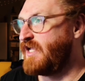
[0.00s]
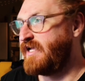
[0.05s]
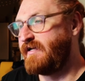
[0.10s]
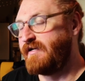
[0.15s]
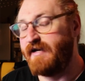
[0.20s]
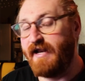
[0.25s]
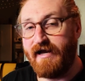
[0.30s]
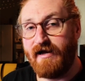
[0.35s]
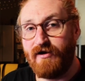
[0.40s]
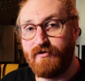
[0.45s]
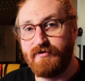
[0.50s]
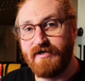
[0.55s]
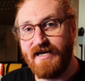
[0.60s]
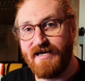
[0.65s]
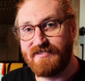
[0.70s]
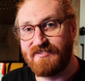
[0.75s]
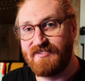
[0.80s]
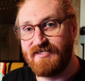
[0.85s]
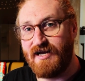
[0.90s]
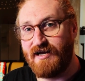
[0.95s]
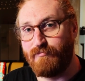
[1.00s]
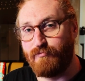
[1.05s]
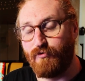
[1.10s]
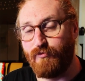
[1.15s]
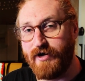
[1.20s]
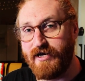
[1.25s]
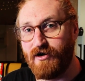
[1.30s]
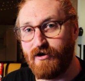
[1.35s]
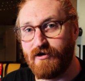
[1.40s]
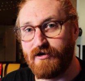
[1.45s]
Now, next up,
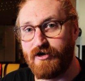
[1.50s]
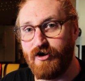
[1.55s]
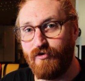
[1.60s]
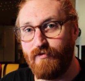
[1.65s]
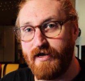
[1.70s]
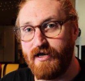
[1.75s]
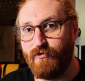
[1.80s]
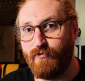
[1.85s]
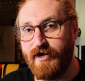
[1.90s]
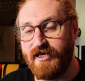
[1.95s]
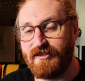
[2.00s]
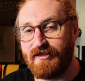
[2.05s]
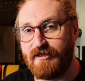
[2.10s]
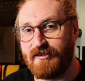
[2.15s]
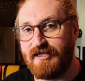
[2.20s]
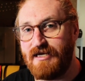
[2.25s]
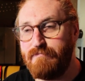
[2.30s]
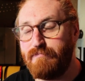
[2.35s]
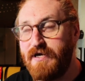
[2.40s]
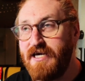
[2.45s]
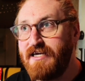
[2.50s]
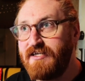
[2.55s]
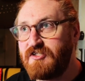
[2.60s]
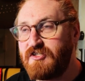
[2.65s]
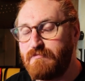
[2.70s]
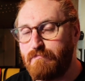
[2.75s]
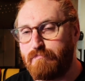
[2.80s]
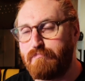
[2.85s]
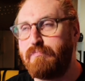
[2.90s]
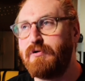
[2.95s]
we are going with the
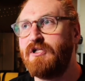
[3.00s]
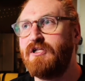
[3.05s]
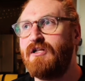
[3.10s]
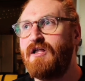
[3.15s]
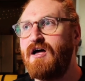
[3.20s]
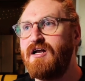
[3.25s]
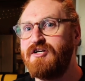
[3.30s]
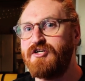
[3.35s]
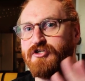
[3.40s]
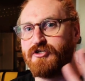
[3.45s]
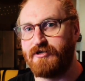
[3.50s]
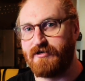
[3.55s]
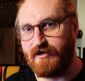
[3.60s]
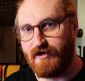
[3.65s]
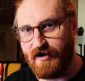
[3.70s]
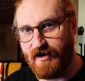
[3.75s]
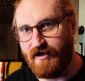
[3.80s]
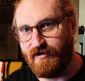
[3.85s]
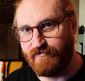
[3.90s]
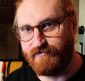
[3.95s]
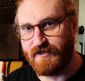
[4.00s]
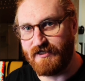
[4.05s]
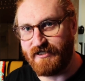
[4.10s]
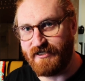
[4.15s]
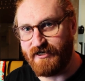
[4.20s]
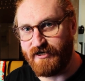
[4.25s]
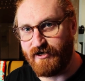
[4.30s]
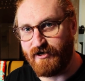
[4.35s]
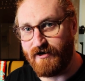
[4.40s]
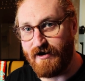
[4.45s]
biggest blunder of the
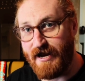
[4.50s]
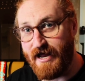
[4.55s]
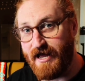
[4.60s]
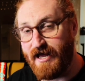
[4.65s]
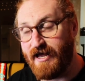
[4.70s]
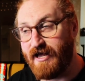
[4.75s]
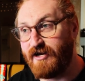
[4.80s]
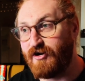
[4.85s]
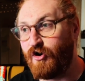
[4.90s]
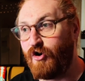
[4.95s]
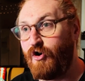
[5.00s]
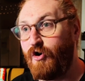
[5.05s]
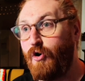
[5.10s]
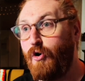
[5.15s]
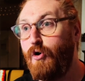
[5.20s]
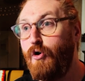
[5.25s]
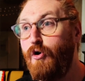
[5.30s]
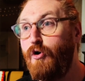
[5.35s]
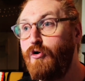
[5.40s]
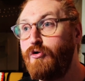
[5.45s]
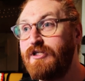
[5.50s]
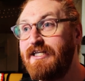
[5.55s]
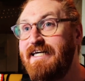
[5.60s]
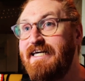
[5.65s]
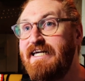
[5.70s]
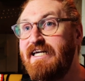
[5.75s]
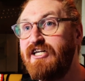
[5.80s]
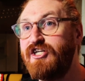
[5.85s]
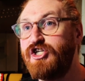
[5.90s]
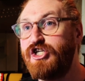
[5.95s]
year, and
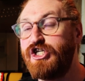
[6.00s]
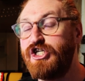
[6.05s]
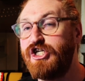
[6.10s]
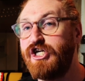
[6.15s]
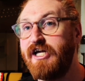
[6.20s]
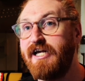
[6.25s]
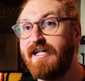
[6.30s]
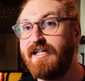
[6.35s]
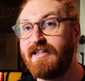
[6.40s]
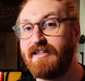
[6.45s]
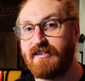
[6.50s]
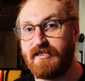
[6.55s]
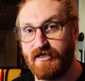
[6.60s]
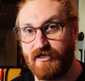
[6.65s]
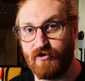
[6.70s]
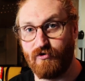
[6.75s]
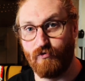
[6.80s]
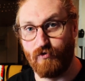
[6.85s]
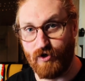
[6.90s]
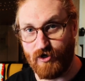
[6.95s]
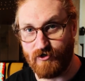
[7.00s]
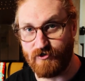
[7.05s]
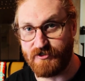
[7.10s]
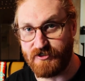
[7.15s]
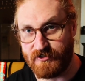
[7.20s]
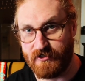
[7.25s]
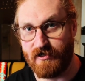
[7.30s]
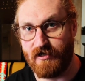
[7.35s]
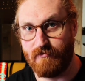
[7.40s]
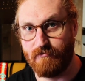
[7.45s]
holy shit, there were
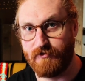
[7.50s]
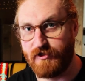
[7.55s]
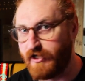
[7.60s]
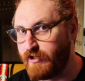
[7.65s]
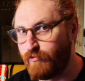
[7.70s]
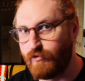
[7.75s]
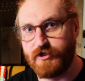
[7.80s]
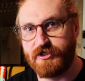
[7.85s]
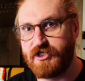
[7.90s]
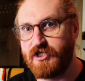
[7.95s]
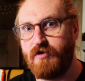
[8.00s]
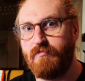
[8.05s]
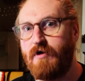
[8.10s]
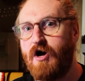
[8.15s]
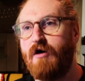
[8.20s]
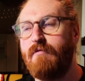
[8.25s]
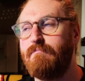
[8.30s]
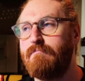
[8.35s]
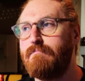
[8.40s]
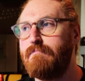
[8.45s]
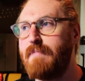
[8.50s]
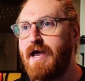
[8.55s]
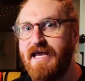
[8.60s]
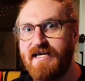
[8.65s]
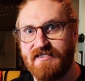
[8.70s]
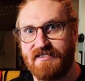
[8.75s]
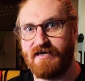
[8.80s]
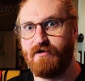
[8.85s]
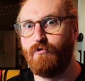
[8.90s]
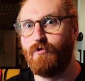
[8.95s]
some. There were some
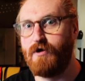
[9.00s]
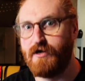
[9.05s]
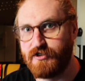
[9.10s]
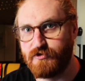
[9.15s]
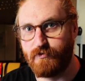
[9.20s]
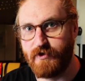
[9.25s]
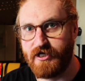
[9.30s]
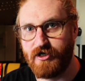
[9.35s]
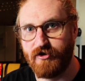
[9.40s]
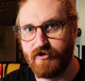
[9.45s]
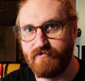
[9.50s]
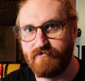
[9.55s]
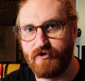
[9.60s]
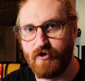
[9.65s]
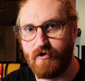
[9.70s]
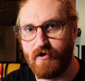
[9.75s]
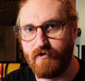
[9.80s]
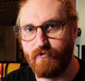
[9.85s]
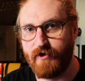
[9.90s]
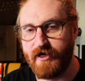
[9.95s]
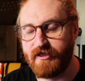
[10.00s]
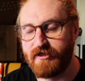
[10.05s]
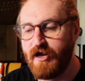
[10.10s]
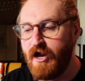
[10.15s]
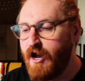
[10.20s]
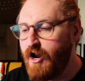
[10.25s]
amazing ones we could have gone with.